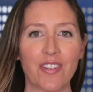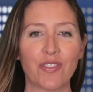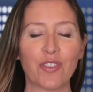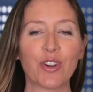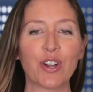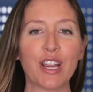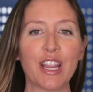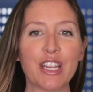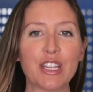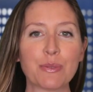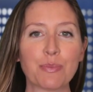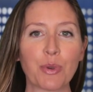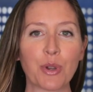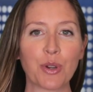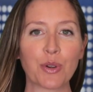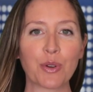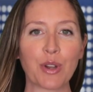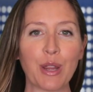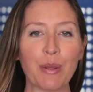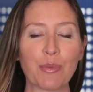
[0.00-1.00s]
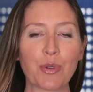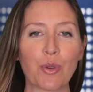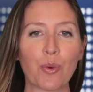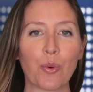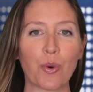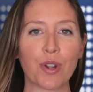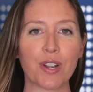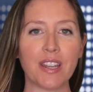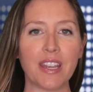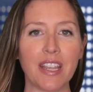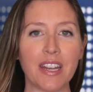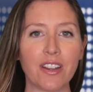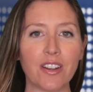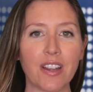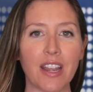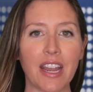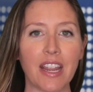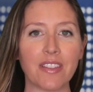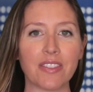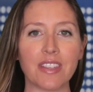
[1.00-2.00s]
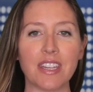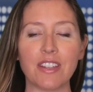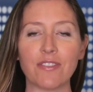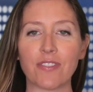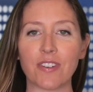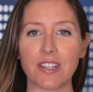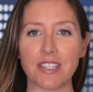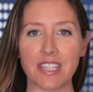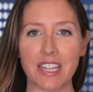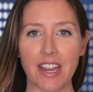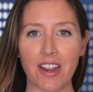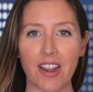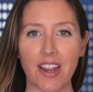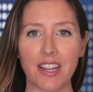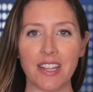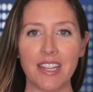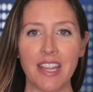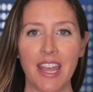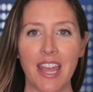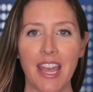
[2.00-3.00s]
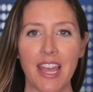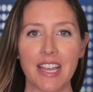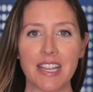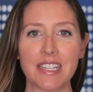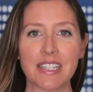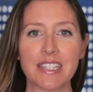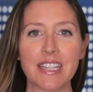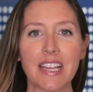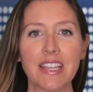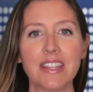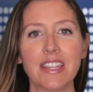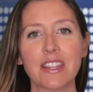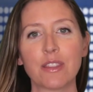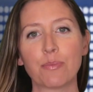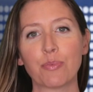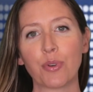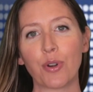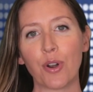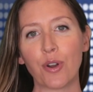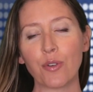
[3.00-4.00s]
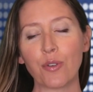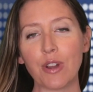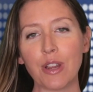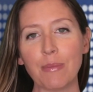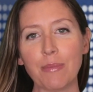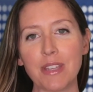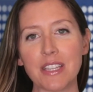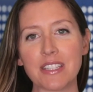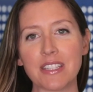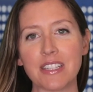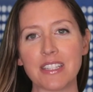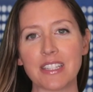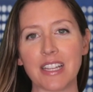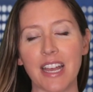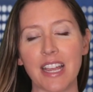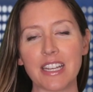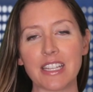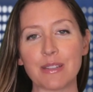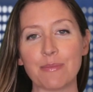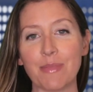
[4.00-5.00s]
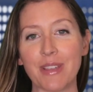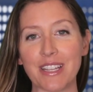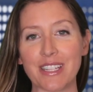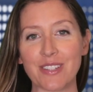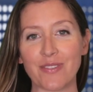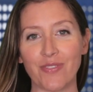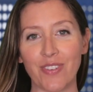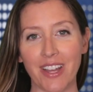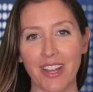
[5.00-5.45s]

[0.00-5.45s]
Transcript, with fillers: four H program coordinator Anthony Frontiera said that the program is designed to mix